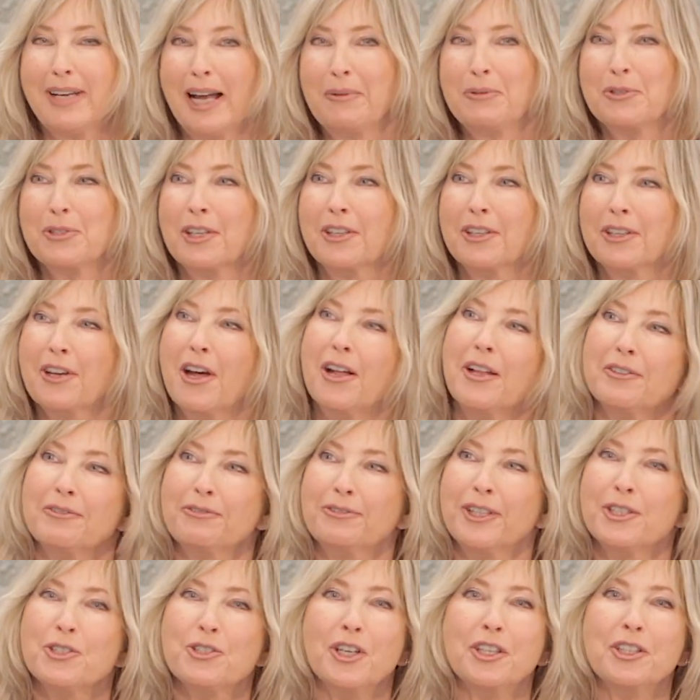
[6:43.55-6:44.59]
I was going to call it
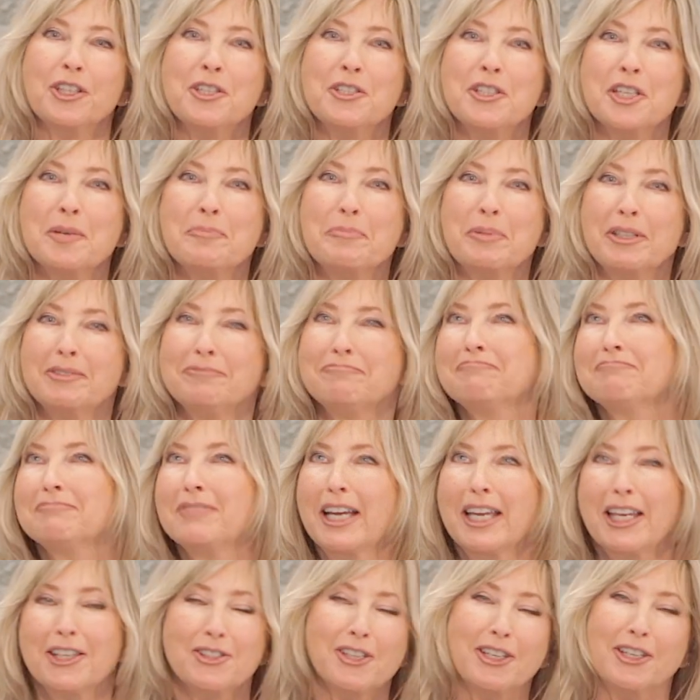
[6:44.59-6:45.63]
French onion dip, and
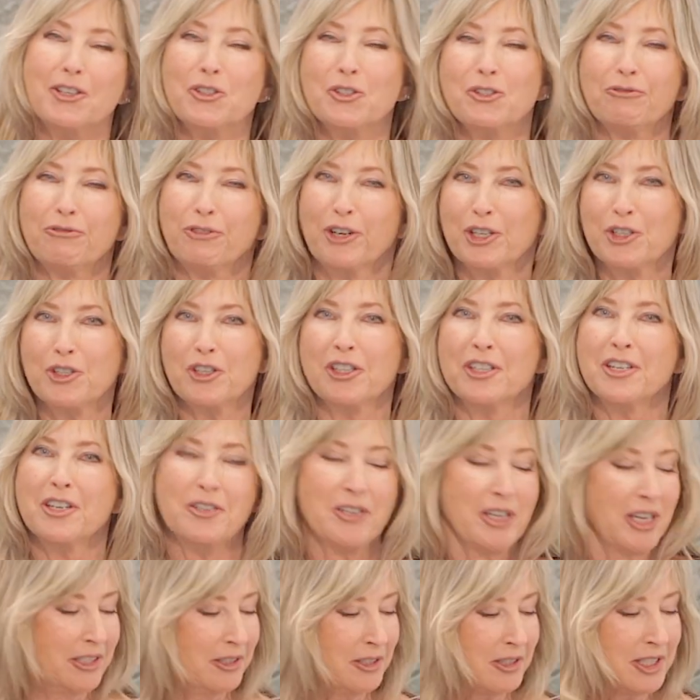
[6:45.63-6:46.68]
I guess it is French
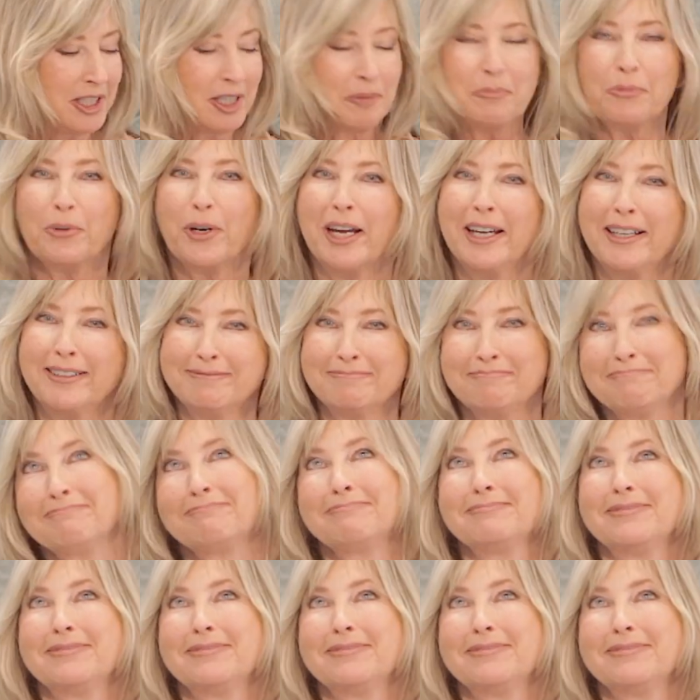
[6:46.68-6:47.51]
onion dip, right?